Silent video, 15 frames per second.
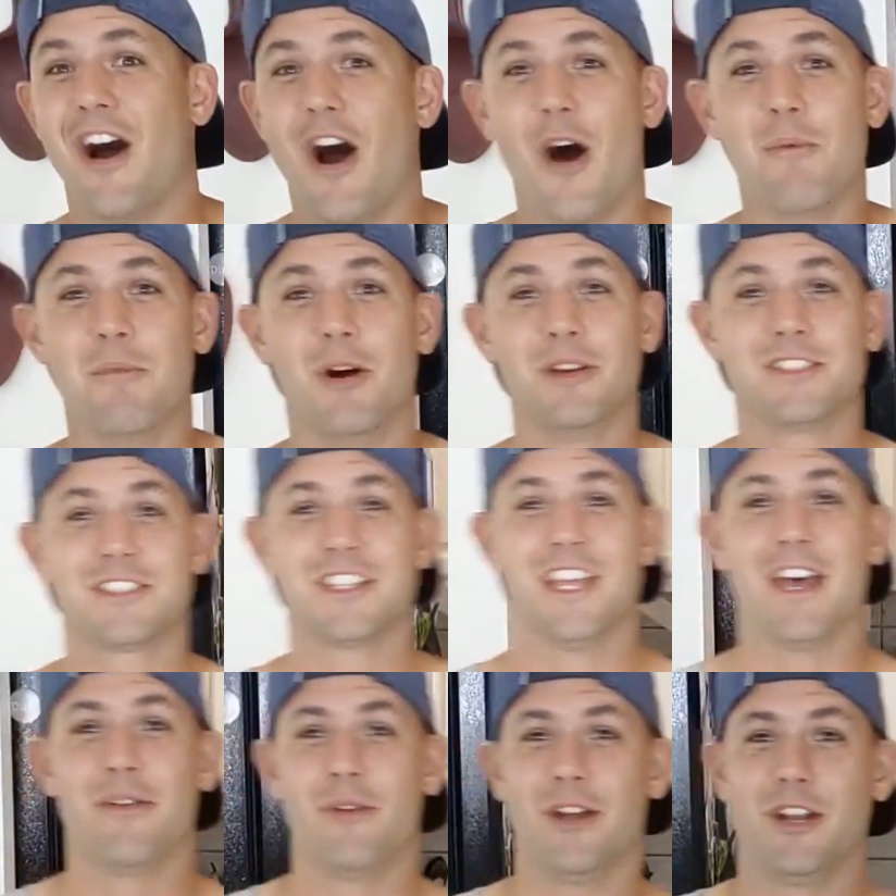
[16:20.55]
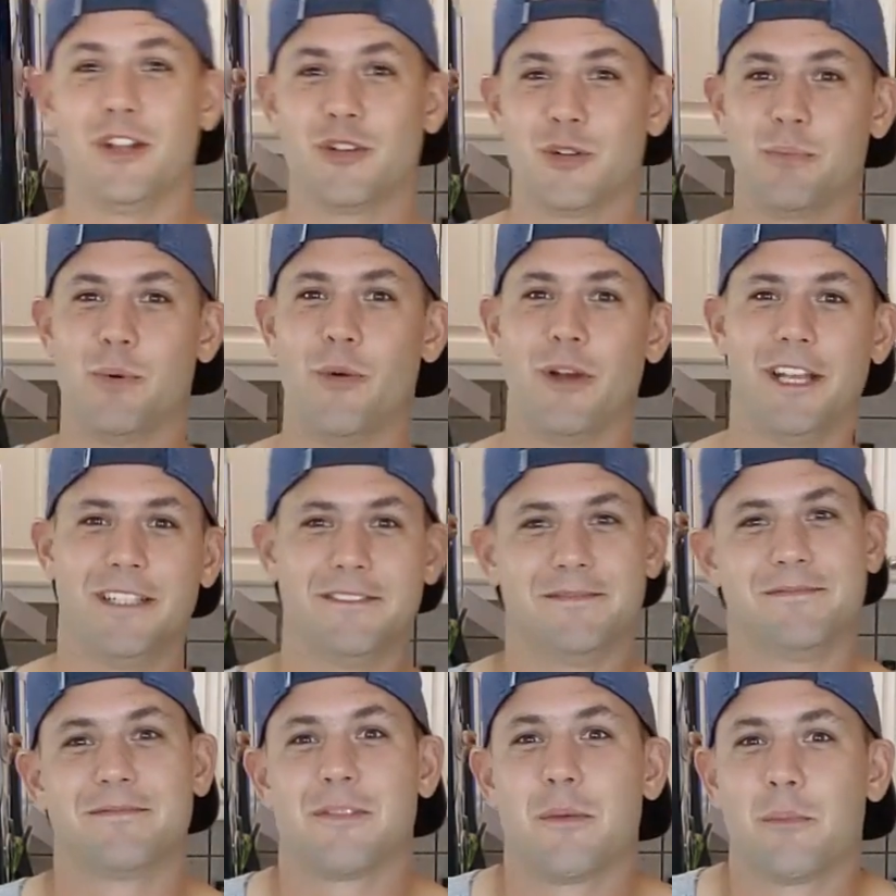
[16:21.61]
almost to that 100 point.
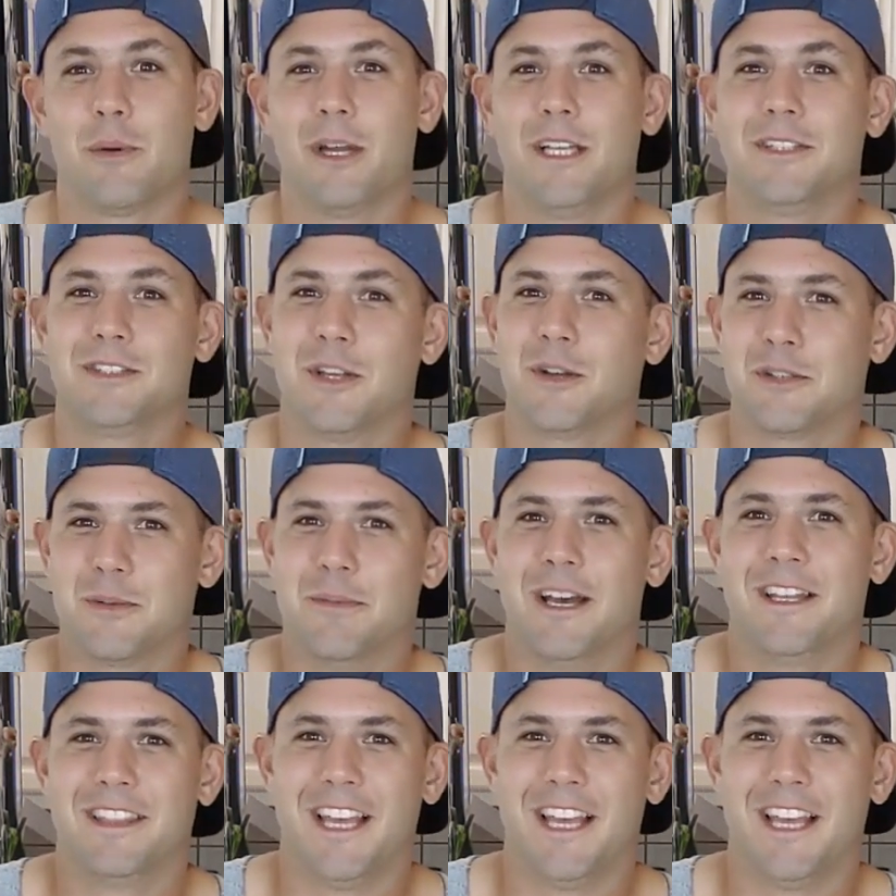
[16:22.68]
Pretty stoked about